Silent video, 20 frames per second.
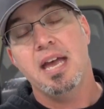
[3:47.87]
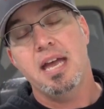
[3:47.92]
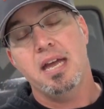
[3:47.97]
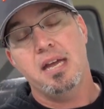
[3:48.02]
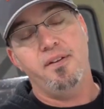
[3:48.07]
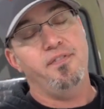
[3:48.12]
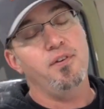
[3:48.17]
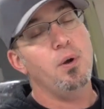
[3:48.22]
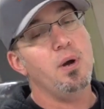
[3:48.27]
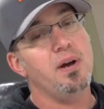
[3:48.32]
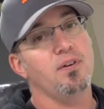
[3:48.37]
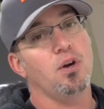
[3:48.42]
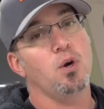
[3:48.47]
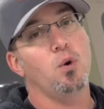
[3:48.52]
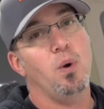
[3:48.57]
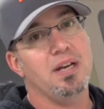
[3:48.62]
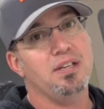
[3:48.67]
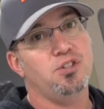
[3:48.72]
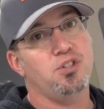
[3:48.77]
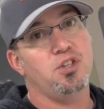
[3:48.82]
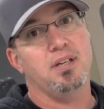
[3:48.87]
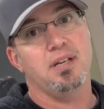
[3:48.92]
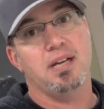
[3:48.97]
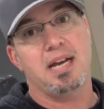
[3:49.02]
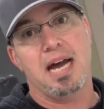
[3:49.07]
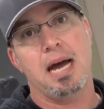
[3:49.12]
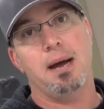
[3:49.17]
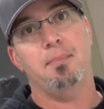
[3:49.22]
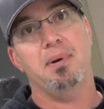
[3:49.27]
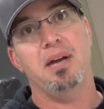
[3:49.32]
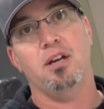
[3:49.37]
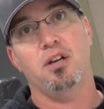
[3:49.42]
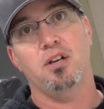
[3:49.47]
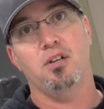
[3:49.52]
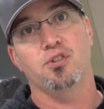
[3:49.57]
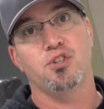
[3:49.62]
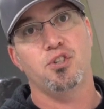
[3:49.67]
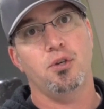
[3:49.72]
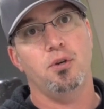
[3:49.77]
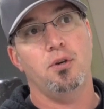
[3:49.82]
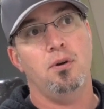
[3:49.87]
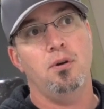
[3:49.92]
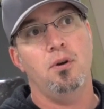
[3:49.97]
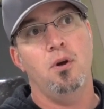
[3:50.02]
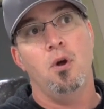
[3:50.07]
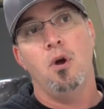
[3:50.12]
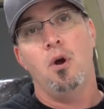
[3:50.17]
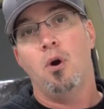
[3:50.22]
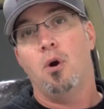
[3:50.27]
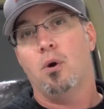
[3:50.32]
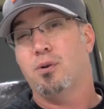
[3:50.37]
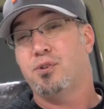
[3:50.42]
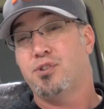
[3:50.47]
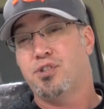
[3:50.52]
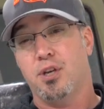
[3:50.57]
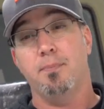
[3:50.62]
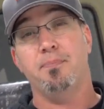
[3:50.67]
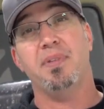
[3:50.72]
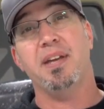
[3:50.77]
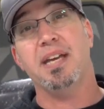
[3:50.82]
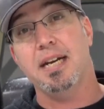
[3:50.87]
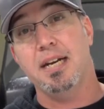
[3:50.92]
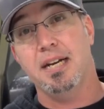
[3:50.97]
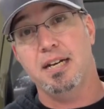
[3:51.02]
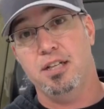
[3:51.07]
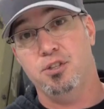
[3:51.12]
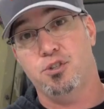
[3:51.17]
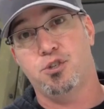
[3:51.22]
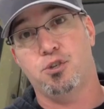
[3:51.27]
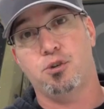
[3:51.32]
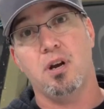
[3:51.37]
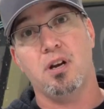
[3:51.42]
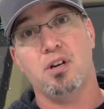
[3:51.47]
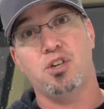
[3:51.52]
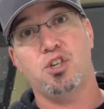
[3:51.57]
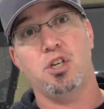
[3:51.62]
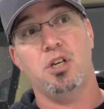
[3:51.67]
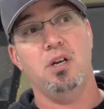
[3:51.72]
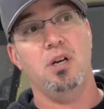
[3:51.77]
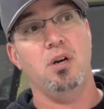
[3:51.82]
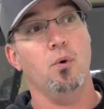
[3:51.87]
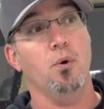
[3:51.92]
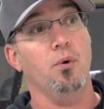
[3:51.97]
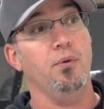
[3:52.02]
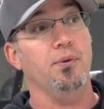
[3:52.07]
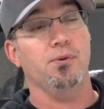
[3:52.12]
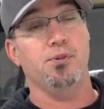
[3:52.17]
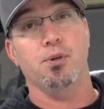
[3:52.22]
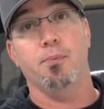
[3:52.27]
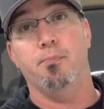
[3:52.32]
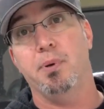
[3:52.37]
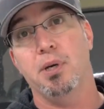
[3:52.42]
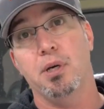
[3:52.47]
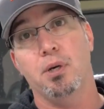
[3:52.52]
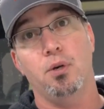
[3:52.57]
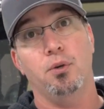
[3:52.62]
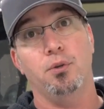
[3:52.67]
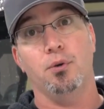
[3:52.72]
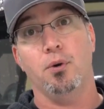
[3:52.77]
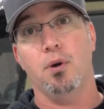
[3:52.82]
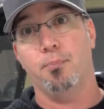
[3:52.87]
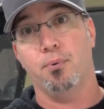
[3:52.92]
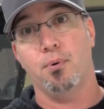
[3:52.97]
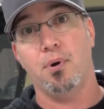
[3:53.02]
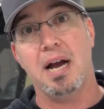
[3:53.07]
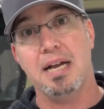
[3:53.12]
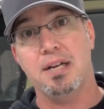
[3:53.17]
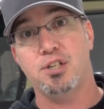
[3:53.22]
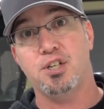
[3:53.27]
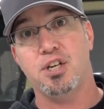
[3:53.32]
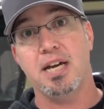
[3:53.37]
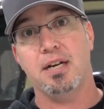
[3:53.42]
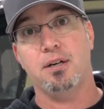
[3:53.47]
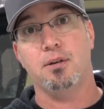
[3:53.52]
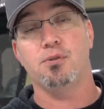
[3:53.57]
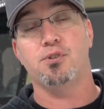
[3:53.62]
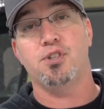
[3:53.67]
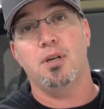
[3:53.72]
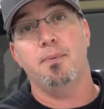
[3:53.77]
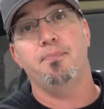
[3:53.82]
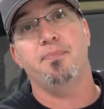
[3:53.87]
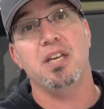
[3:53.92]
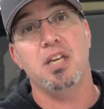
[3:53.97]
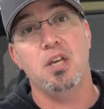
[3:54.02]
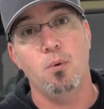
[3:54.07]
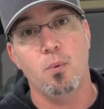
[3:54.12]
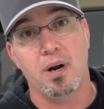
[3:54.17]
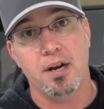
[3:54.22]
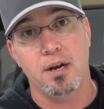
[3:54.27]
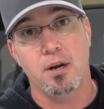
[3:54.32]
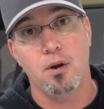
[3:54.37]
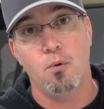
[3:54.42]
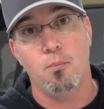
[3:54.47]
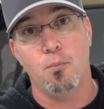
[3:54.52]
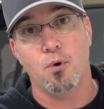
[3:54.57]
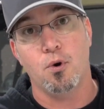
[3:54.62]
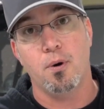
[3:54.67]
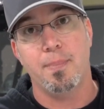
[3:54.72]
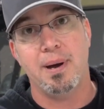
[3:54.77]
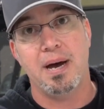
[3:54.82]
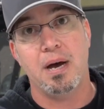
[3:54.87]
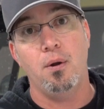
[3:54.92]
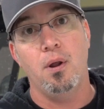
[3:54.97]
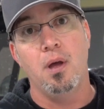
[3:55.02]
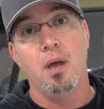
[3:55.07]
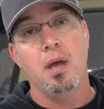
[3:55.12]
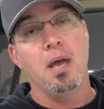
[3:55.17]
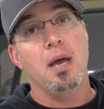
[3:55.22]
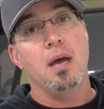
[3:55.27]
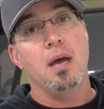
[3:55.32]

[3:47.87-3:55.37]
If you have a question, comment, concern, or something in an instruction, or there's a build or a project or something you want to know more about,